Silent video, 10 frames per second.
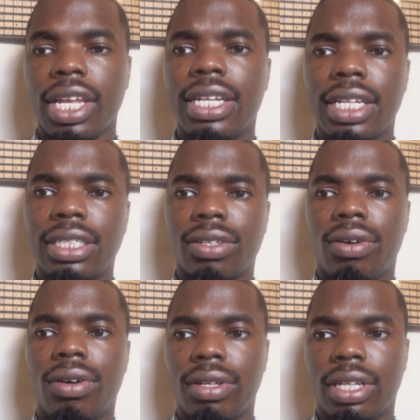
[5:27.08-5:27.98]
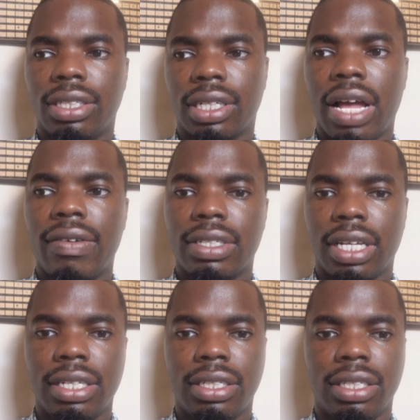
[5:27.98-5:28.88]
And this all this
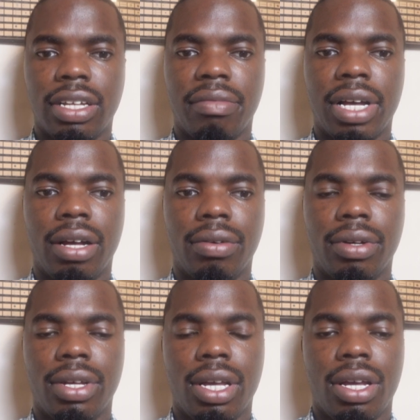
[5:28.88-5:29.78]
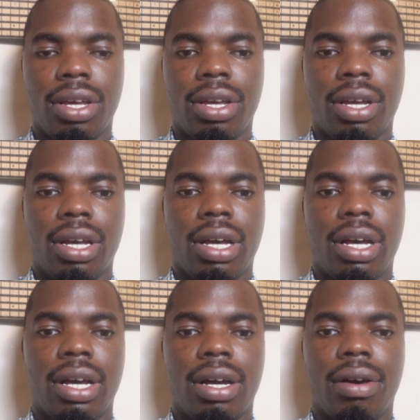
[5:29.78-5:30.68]
conversation about
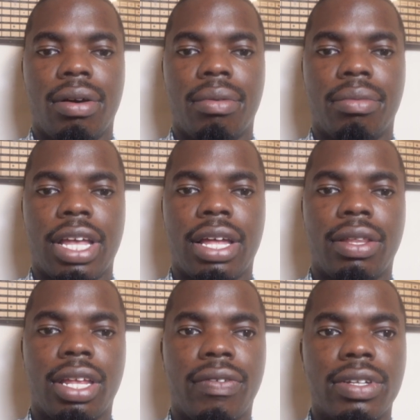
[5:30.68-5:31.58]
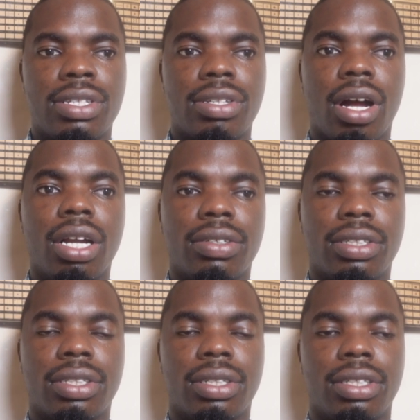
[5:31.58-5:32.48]
um that none of us
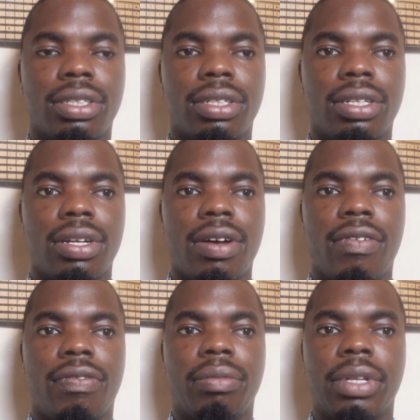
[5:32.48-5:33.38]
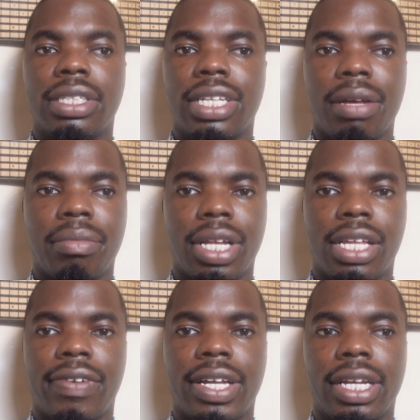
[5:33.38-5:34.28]
starts from the same
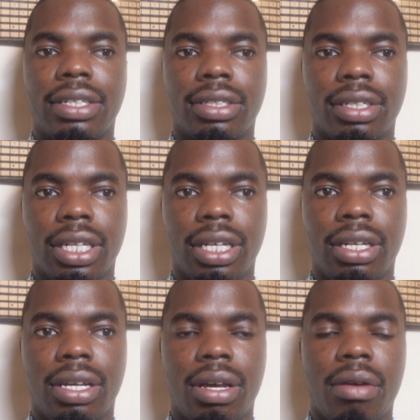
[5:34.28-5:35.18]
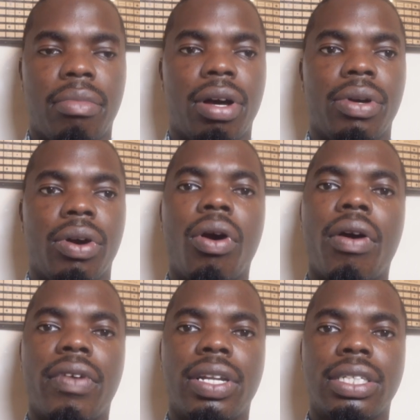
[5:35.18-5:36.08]
place financially, but we
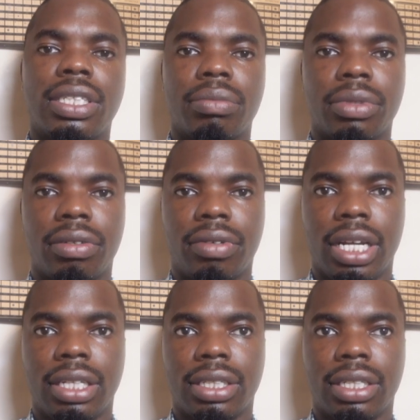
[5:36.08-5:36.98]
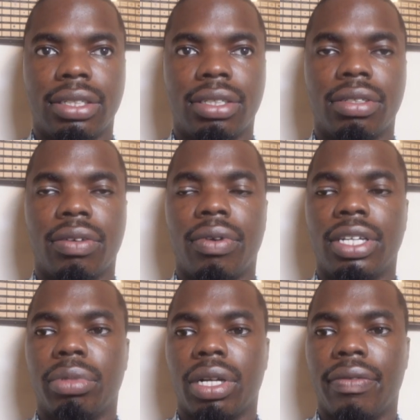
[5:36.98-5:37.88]
all run a similar race in terms of
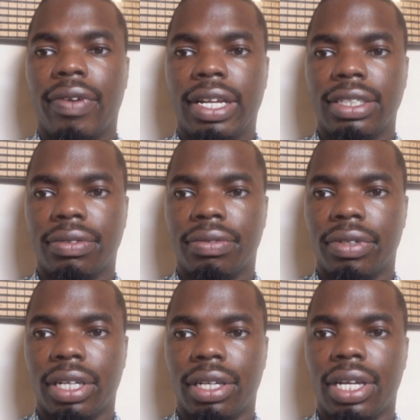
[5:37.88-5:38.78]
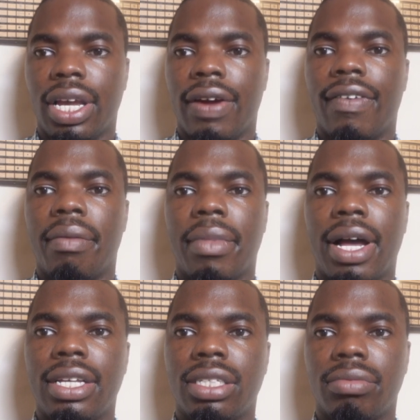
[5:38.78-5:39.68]
wanting to become financially free
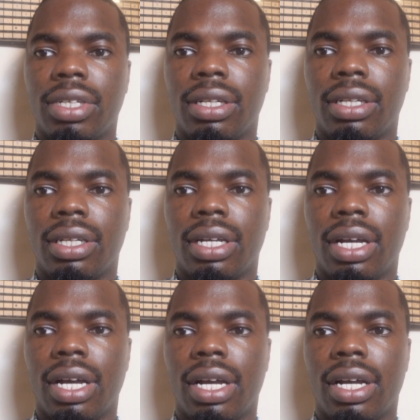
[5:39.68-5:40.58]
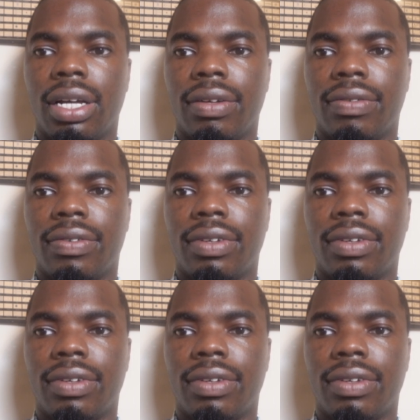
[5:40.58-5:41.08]
reminds me of